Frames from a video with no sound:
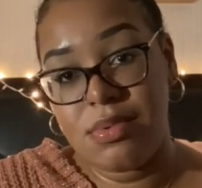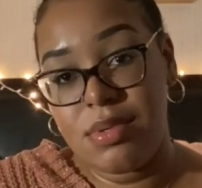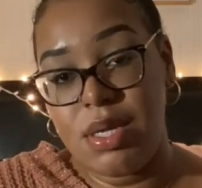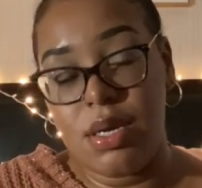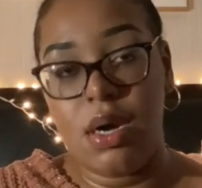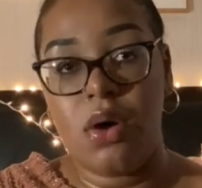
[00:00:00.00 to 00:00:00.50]

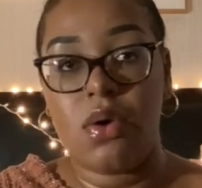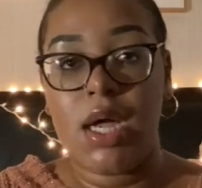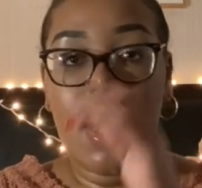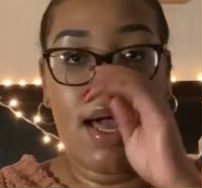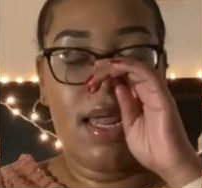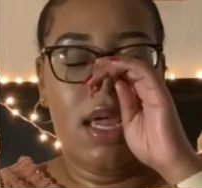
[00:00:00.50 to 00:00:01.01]
You know,
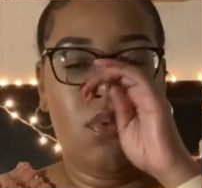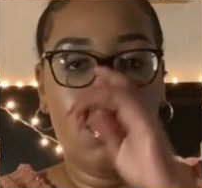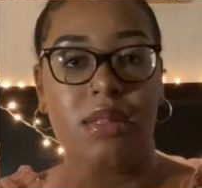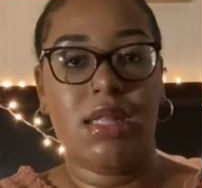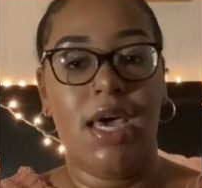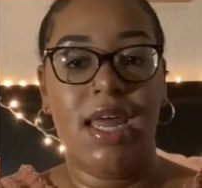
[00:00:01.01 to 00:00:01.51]
God gave
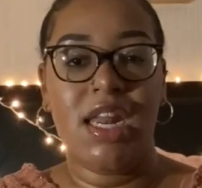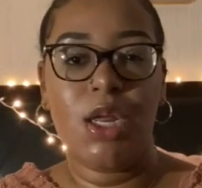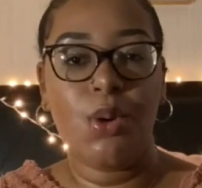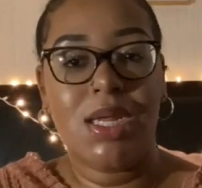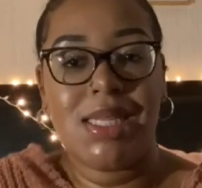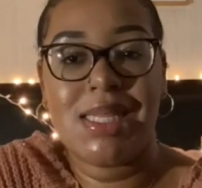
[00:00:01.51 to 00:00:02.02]
us that,
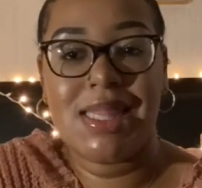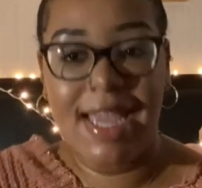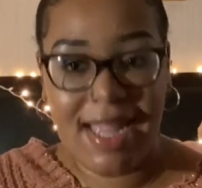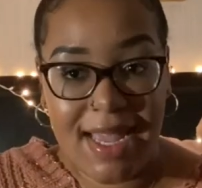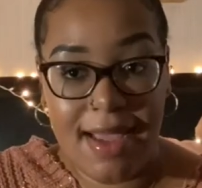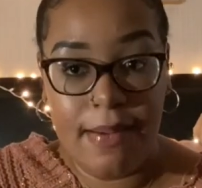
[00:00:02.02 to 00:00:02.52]
and you need to
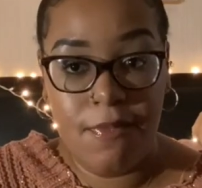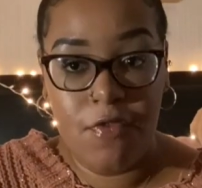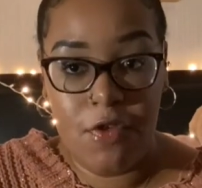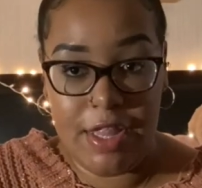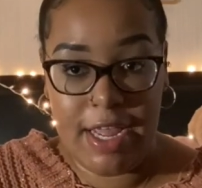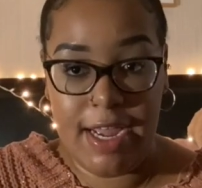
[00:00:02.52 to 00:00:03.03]
thank him
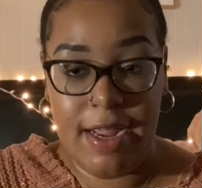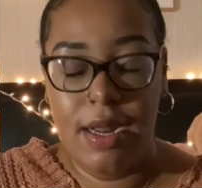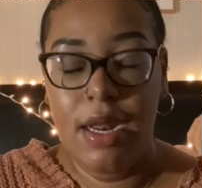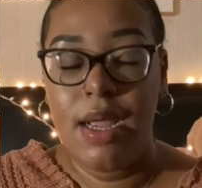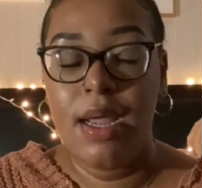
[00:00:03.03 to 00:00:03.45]
for that,